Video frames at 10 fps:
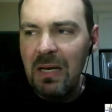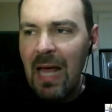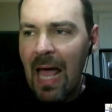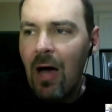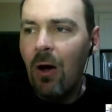
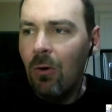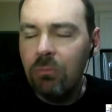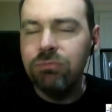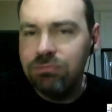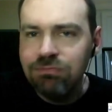
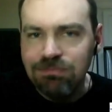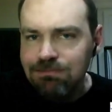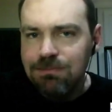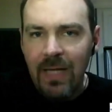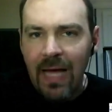how
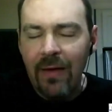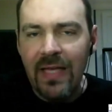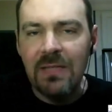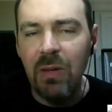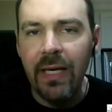
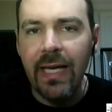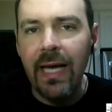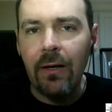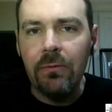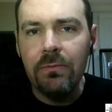that's playing
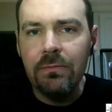out.